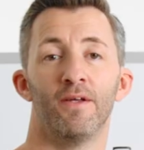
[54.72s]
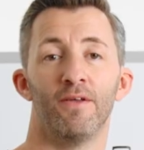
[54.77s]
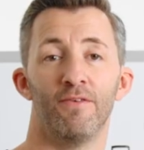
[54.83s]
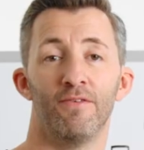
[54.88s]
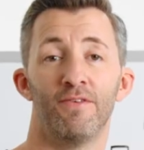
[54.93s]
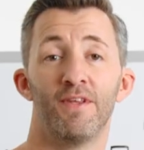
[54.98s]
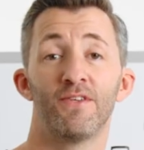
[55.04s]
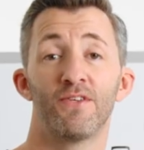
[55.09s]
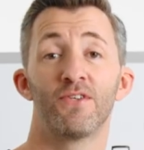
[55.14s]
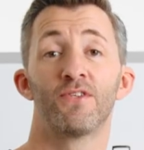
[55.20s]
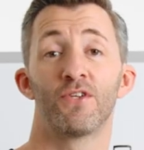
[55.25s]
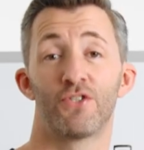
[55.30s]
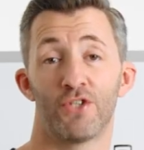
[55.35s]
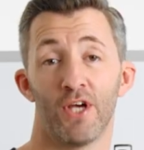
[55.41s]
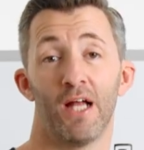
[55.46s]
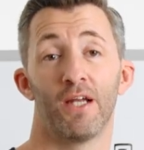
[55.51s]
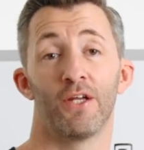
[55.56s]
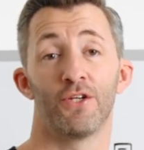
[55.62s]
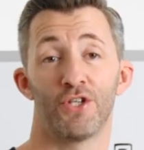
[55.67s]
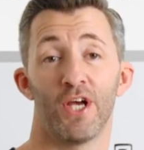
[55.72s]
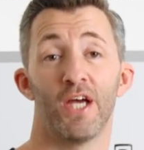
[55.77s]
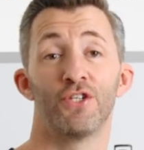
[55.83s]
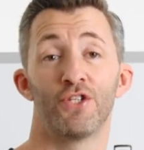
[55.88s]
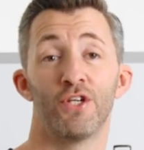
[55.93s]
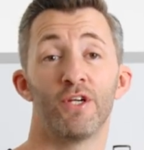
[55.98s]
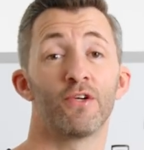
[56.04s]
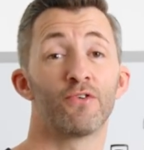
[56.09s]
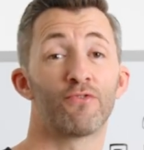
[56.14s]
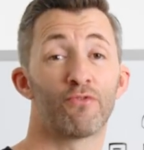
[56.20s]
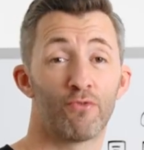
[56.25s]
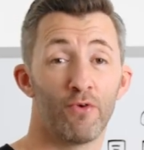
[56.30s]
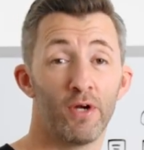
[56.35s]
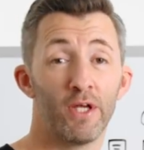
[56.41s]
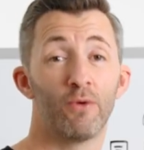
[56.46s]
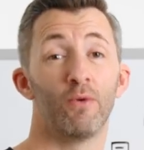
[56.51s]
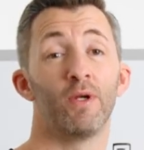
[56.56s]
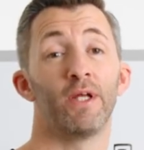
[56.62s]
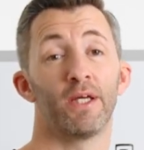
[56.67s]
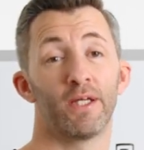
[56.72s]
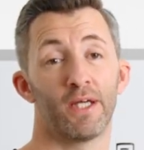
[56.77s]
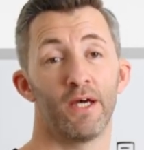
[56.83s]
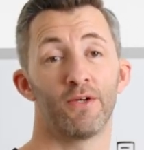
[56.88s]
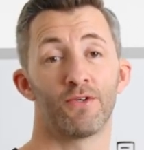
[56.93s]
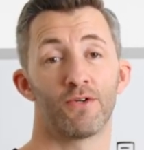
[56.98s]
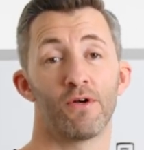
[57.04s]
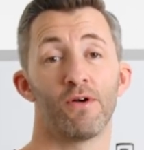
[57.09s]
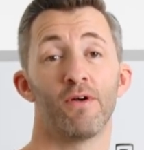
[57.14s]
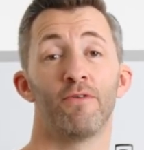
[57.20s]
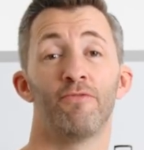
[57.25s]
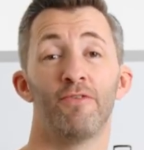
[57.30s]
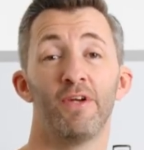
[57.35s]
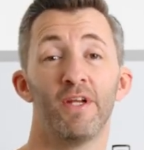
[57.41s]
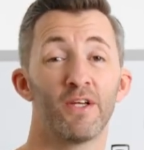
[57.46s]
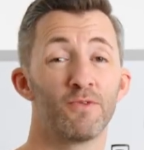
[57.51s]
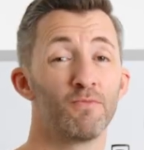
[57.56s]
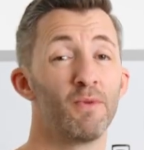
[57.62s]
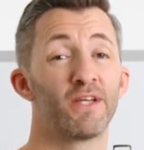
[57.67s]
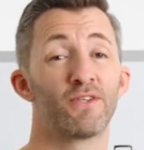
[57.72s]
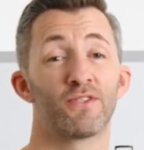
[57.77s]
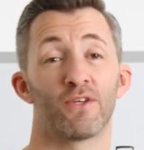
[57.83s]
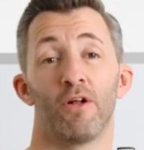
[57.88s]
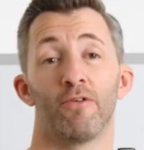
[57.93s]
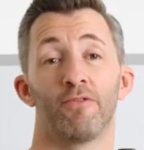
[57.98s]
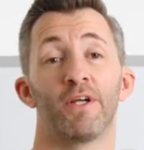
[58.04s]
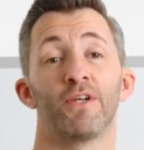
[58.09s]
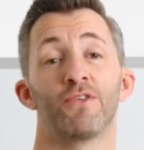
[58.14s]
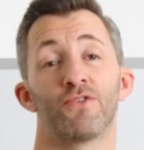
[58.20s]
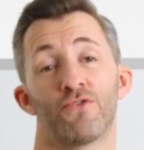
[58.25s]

This is a challenge engineers frequently encounter, and Fides makes solving